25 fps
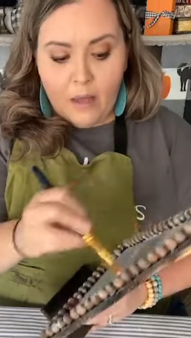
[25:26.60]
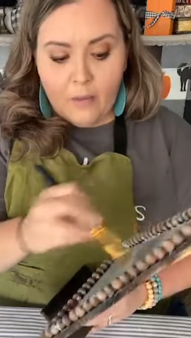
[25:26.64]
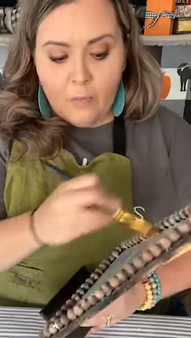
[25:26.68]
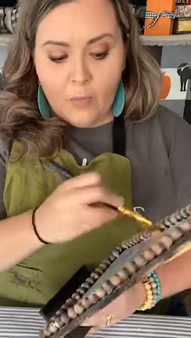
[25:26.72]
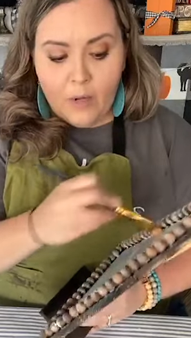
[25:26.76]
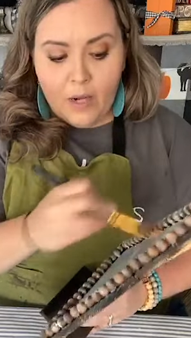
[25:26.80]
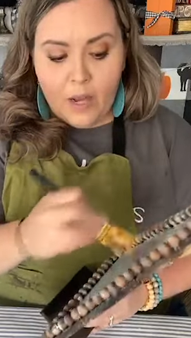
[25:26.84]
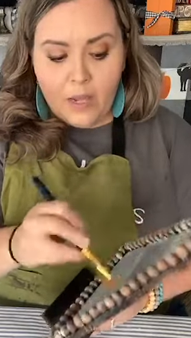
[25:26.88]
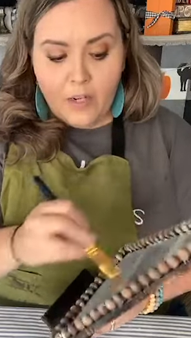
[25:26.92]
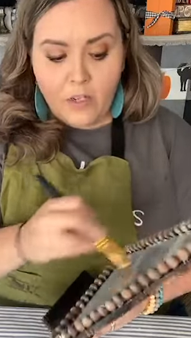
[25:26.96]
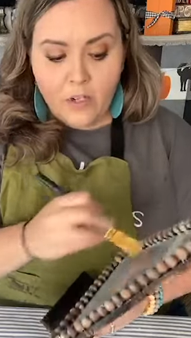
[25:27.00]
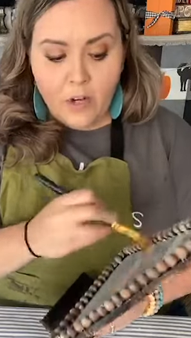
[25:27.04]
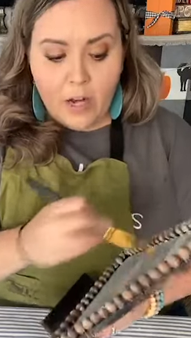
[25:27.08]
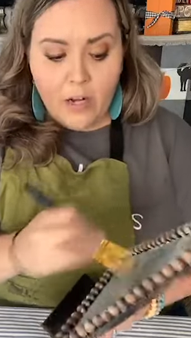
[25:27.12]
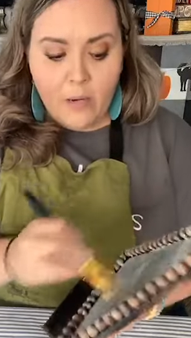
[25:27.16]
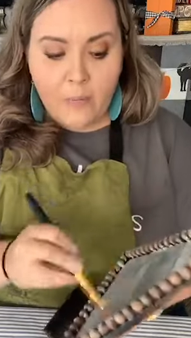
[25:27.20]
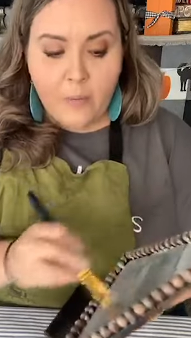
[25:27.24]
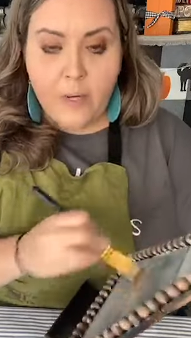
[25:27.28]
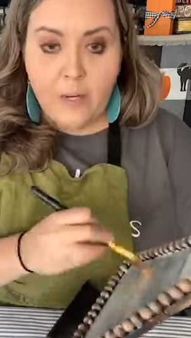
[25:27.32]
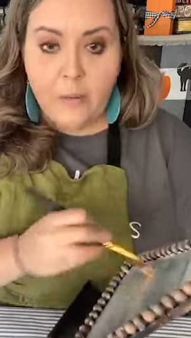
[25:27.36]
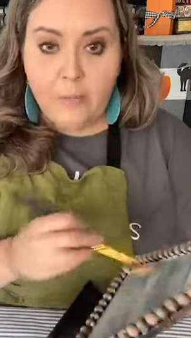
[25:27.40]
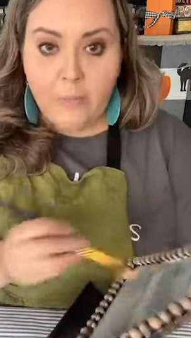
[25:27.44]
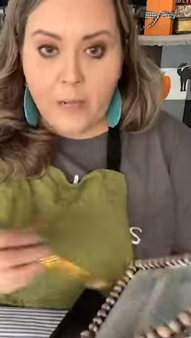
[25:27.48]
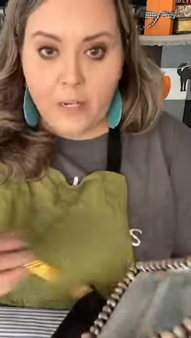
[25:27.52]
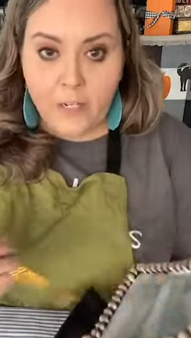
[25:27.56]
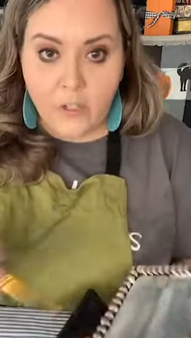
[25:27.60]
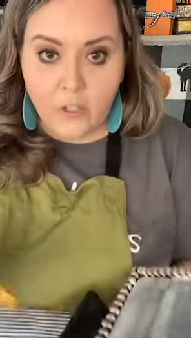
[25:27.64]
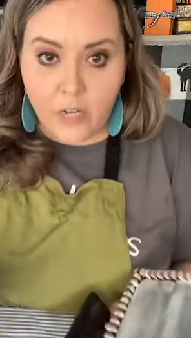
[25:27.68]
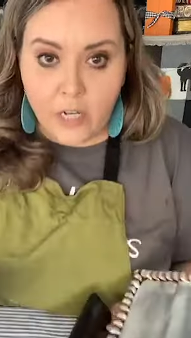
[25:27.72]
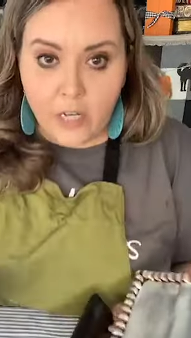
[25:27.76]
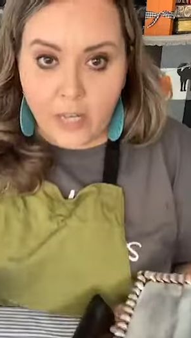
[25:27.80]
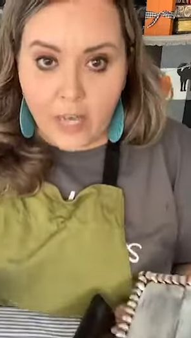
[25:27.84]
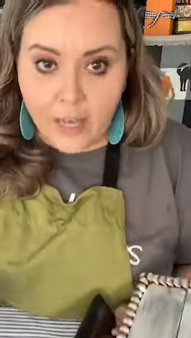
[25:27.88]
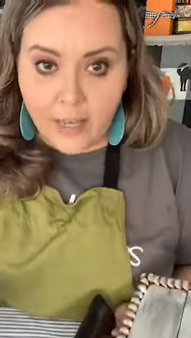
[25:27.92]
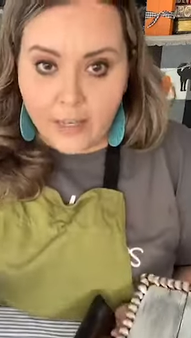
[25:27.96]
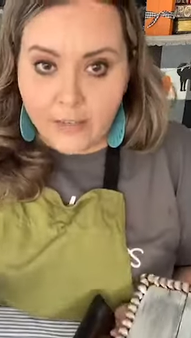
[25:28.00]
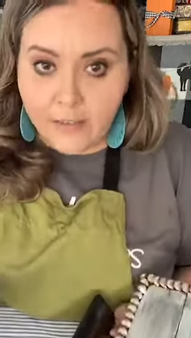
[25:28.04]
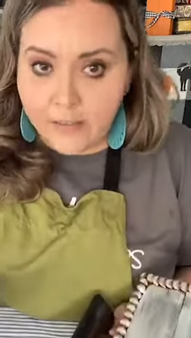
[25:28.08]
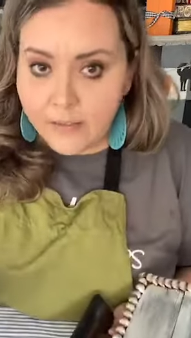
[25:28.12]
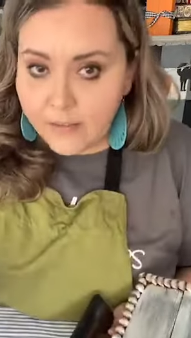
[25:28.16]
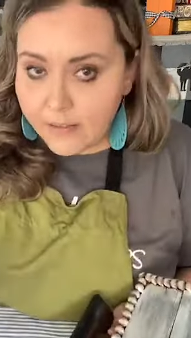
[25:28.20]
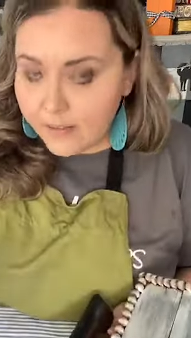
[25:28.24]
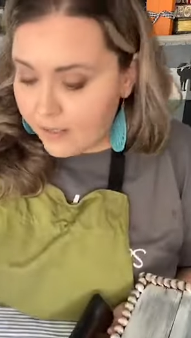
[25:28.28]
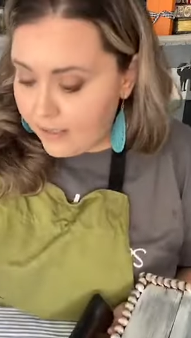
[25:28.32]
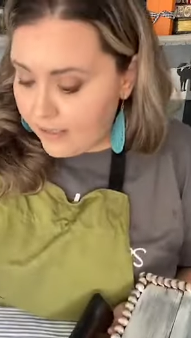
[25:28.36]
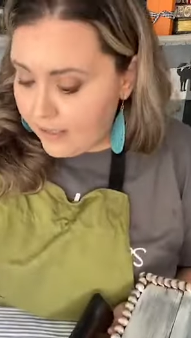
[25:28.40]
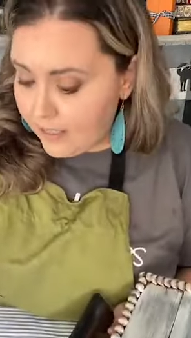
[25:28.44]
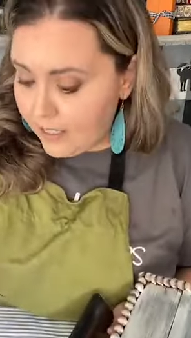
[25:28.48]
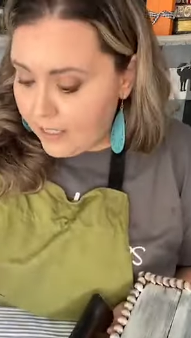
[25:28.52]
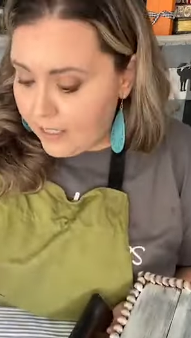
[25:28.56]
When I try to put up my tree, guys,
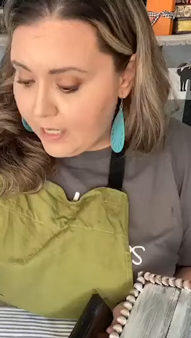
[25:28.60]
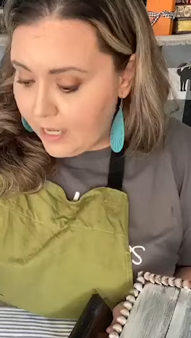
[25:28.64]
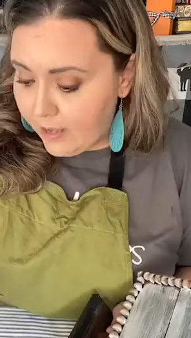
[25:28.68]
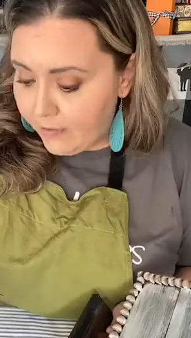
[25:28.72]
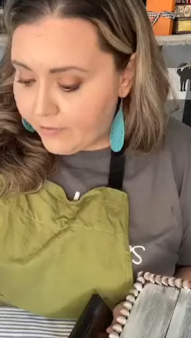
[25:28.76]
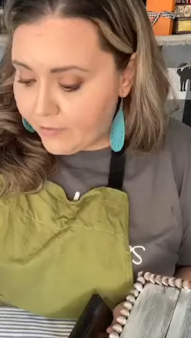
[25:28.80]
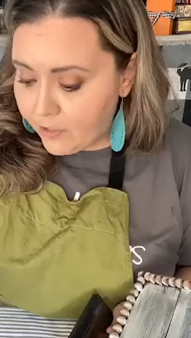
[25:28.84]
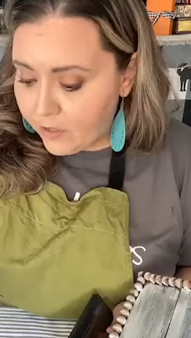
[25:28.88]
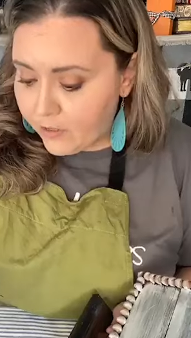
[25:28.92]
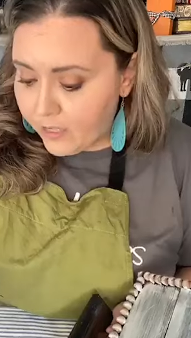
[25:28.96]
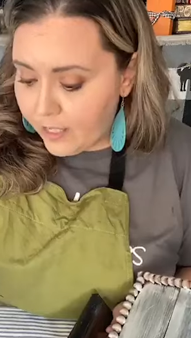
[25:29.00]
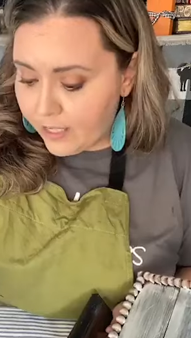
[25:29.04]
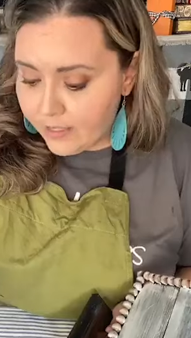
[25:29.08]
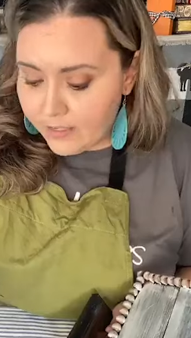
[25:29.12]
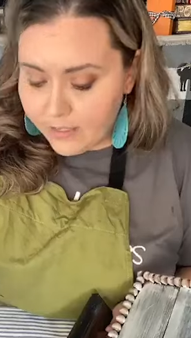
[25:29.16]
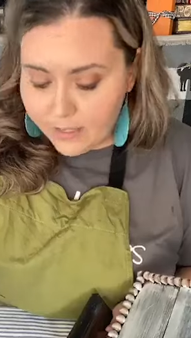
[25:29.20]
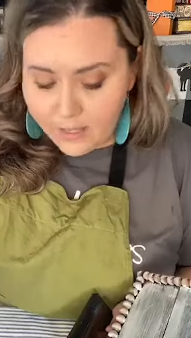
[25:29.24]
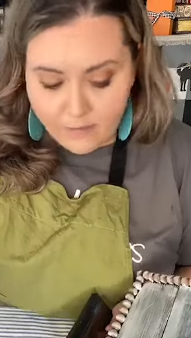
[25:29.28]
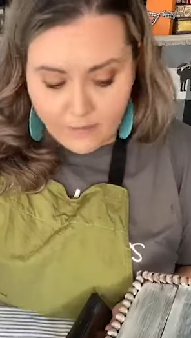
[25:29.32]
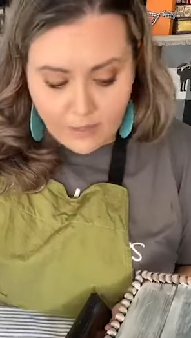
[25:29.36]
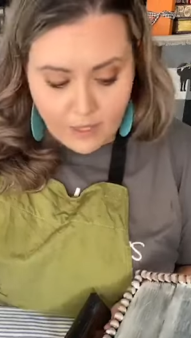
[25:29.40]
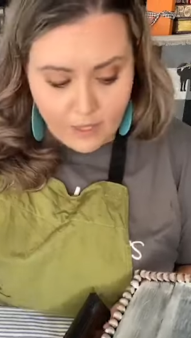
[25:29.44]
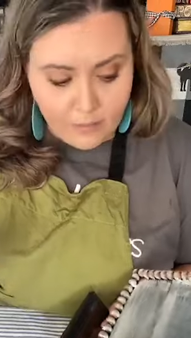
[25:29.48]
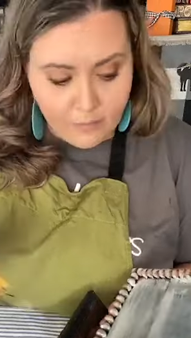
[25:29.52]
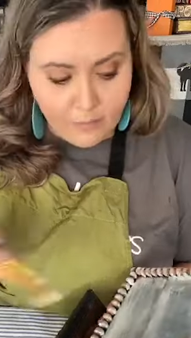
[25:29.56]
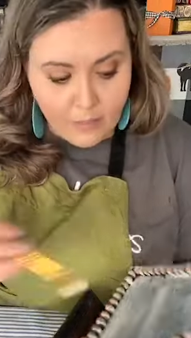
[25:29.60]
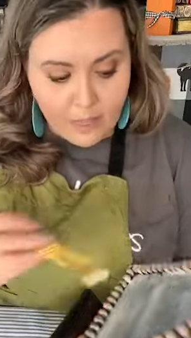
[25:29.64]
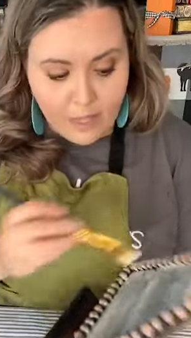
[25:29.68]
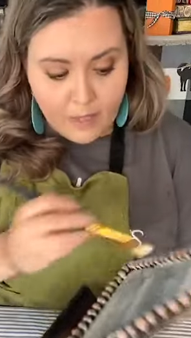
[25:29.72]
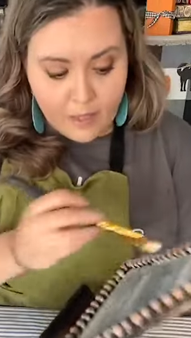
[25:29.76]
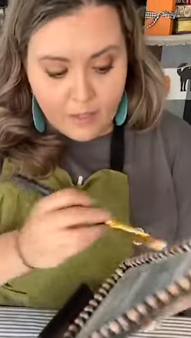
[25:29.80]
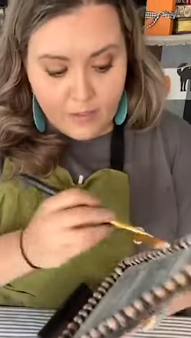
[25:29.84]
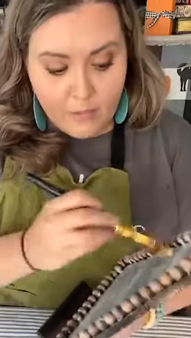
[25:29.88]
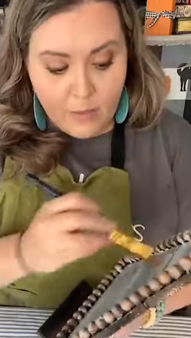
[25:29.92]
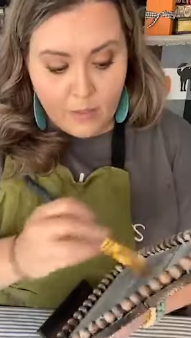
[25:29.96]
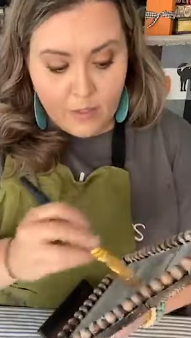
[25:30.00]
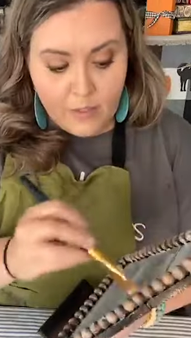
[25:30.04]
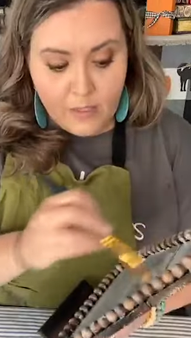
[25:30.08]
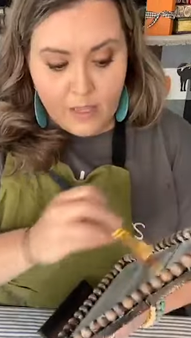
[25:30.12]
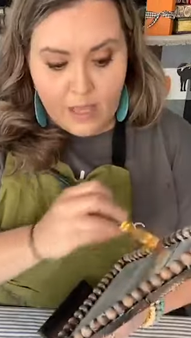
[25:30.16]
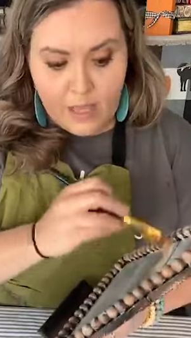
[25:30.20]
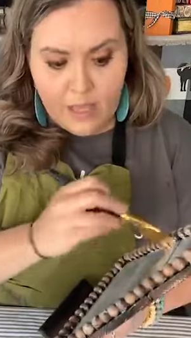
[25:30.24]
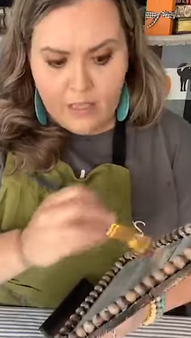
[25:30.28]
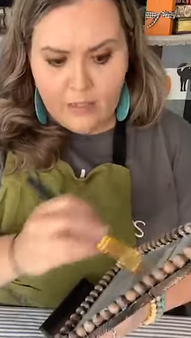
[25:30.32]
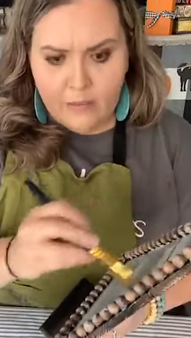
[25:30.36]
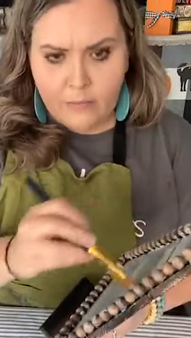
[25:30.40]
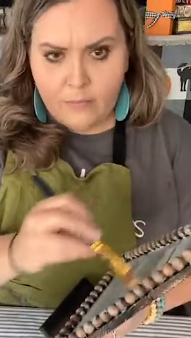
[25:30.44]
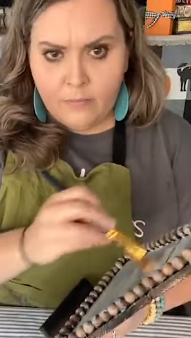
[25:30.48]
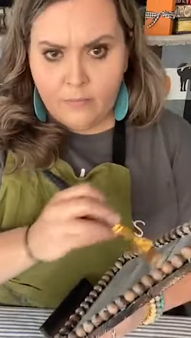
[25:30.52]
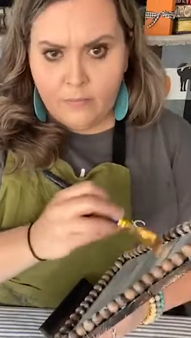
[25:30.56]
the day after Thanksgiving, my husband's
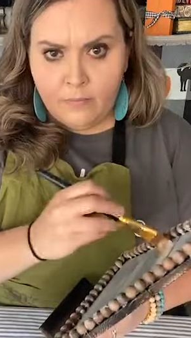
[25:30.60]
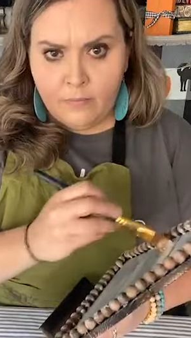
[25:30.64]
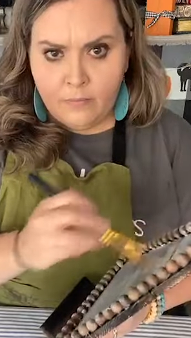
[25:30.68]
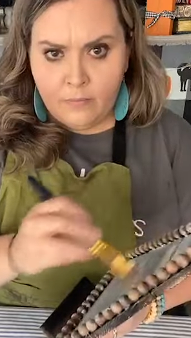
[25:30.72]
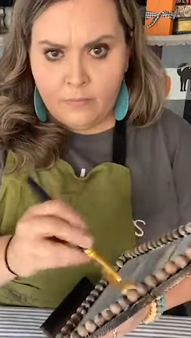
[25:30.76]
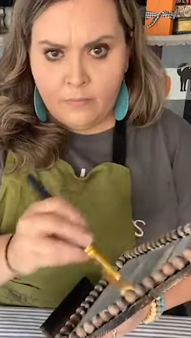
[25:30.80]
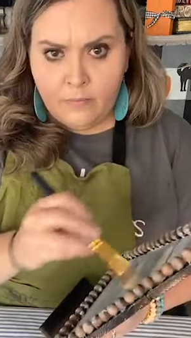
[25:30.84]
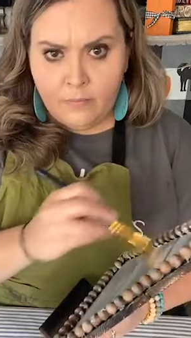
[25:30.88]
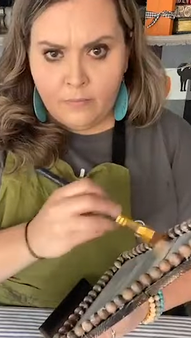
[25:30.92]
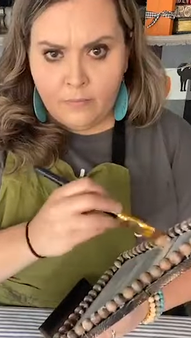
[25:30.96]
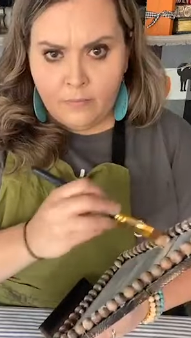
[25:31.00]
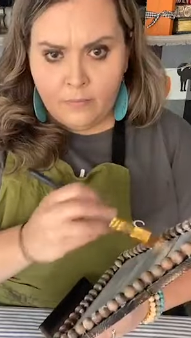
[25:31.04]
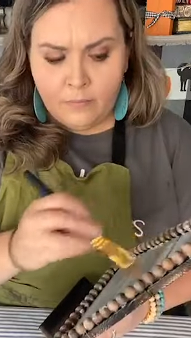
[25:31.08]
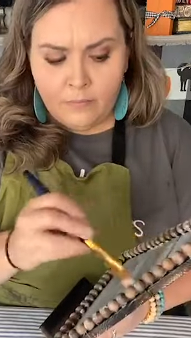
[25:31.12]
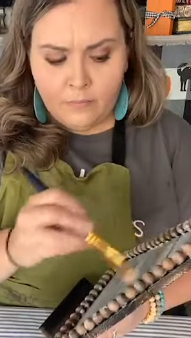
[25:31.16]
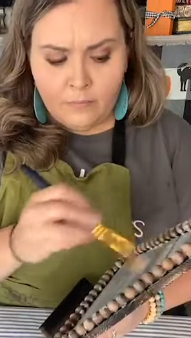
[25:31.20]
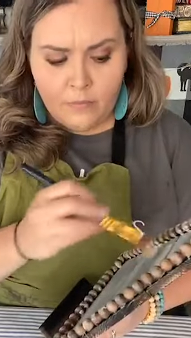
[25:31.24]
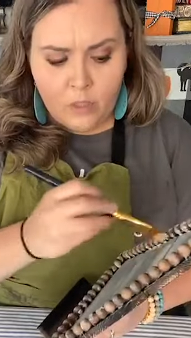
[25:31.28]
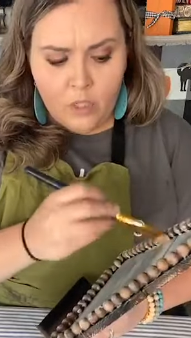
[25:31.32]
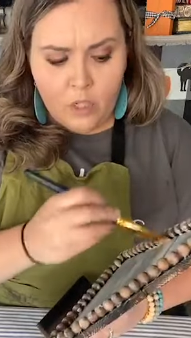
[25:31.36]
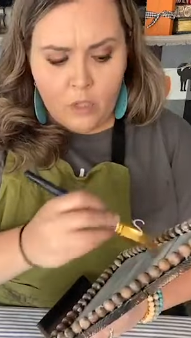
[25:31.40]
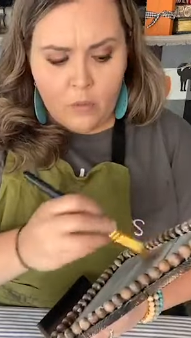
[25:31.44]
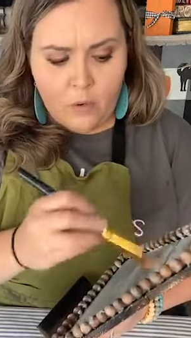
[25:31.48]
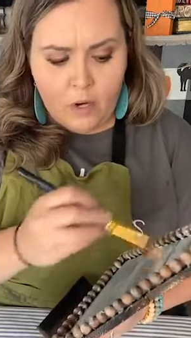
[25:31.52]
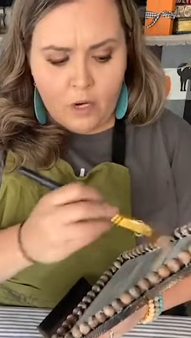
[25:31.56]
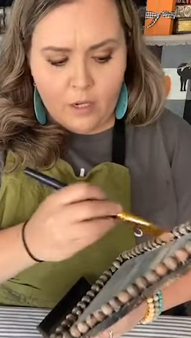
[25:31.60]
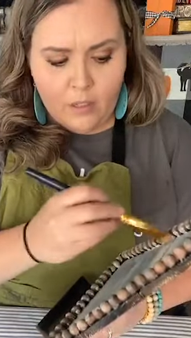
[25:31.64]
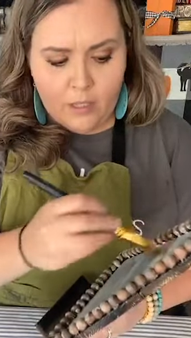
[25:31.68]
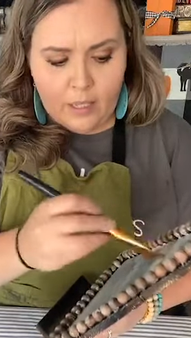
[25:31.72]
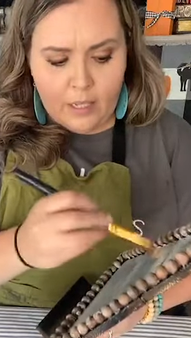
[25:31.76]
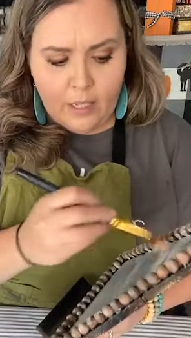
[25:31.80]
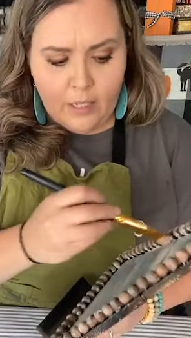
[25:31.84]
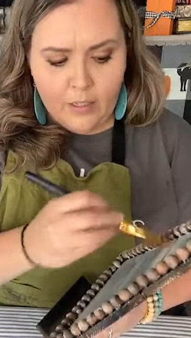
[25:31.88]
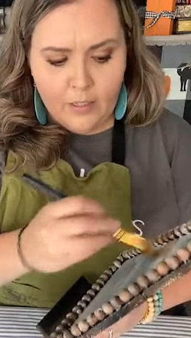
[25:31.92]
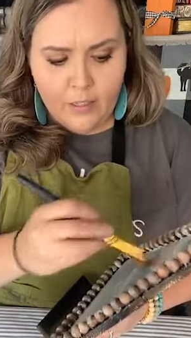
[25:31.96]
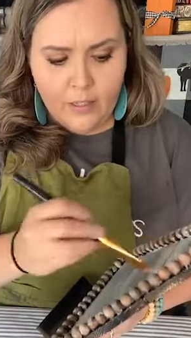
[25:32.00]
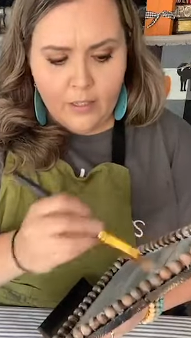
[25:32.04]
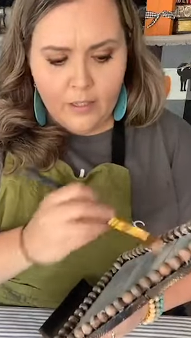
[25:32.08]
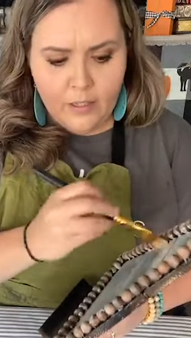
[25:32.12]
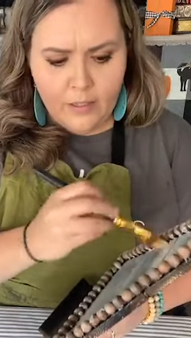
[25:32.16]
like, too early.